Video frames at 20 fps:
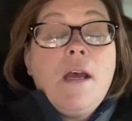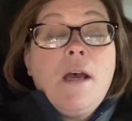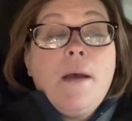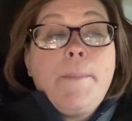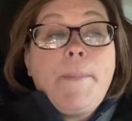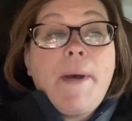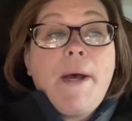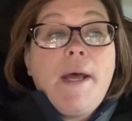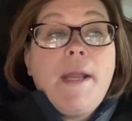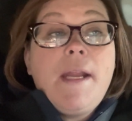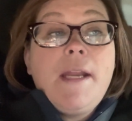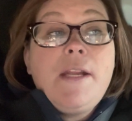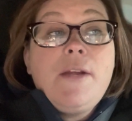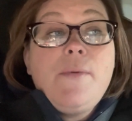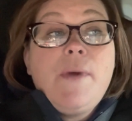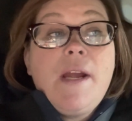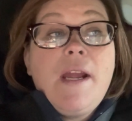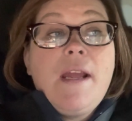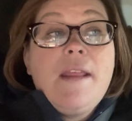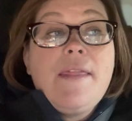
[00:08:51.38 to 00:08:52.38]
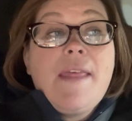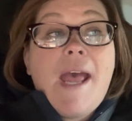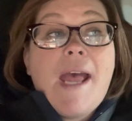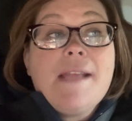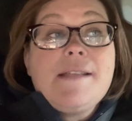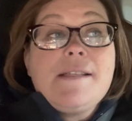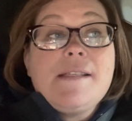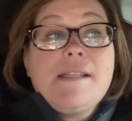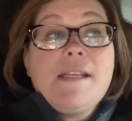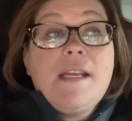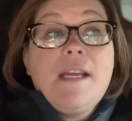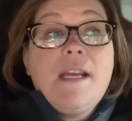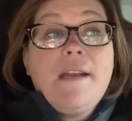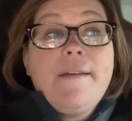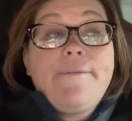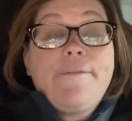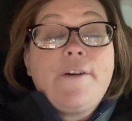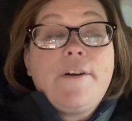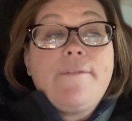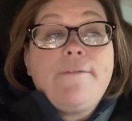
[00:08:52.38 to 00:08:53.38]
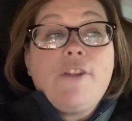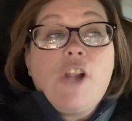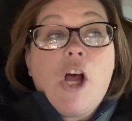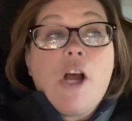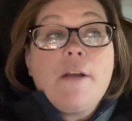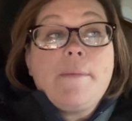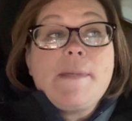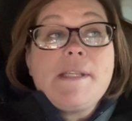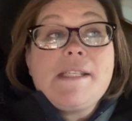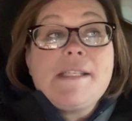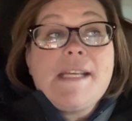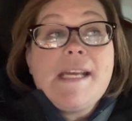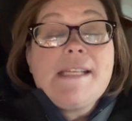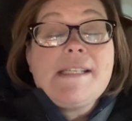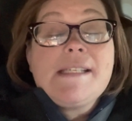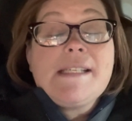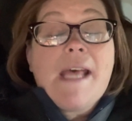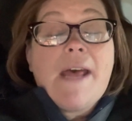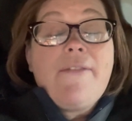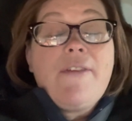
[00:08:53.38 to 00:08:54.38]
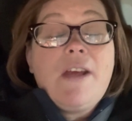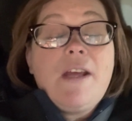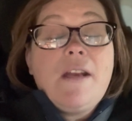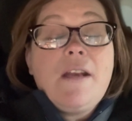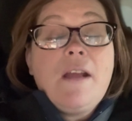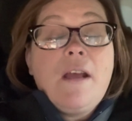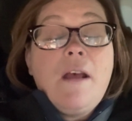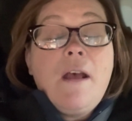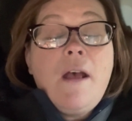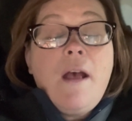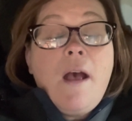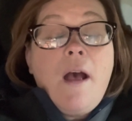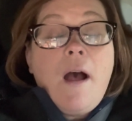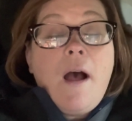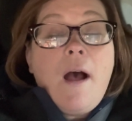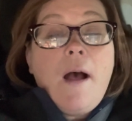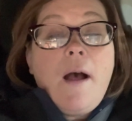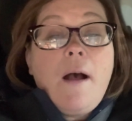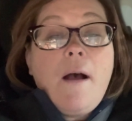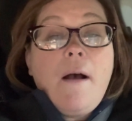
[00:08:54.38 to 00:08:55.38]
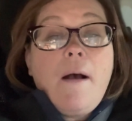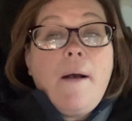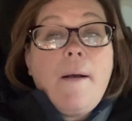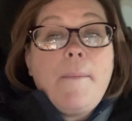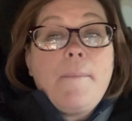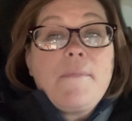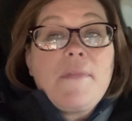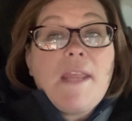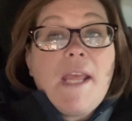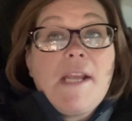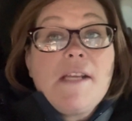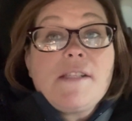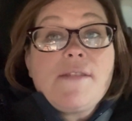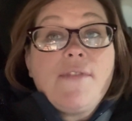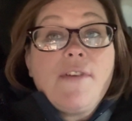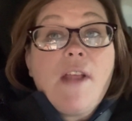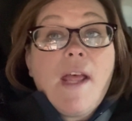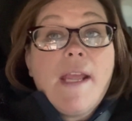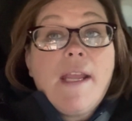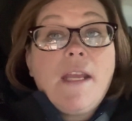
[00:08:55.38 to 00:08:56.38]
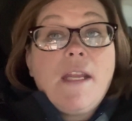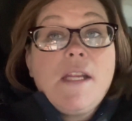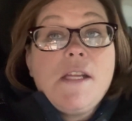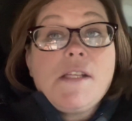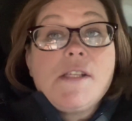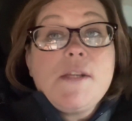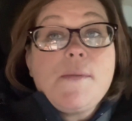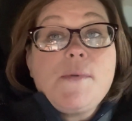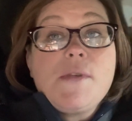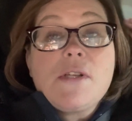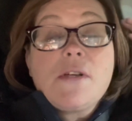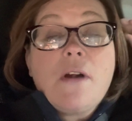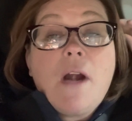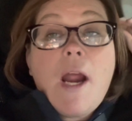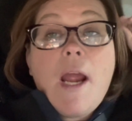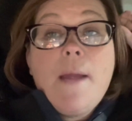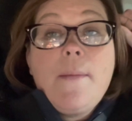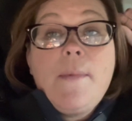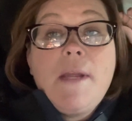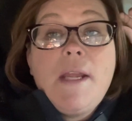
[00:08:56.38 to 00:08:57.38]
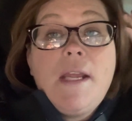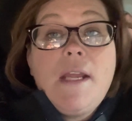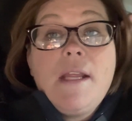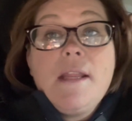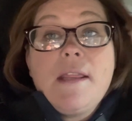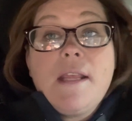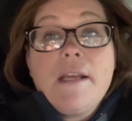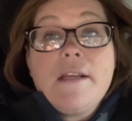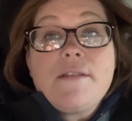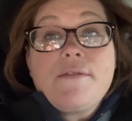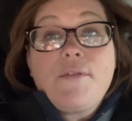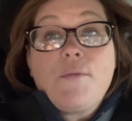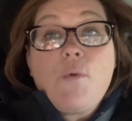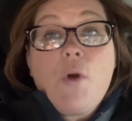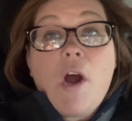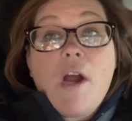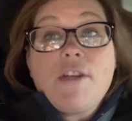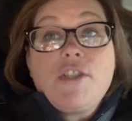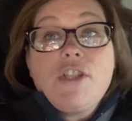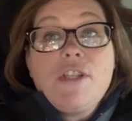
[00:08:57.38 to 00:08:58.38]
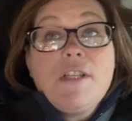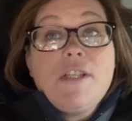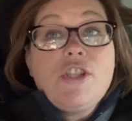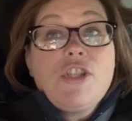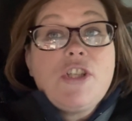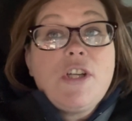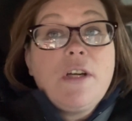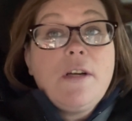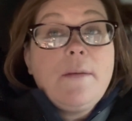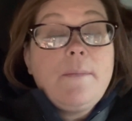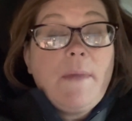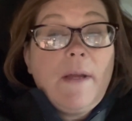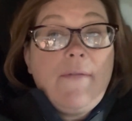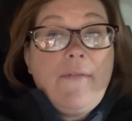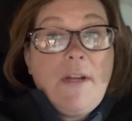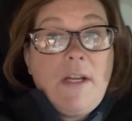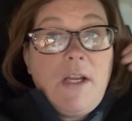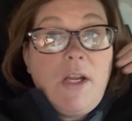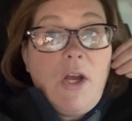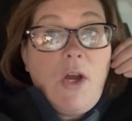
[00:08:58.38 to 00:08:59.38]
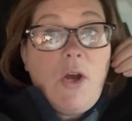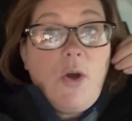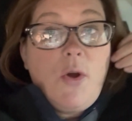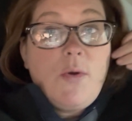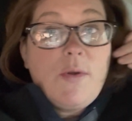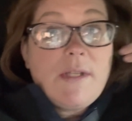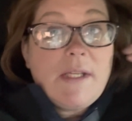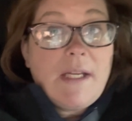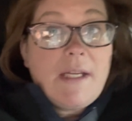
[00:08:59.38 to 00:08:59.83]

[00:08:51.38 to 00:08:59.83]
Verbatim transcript: But anyway, that's it for Vlogmas Day 7. Um, thanks for liking and subscribing. Thanks for watching and sharing my videos.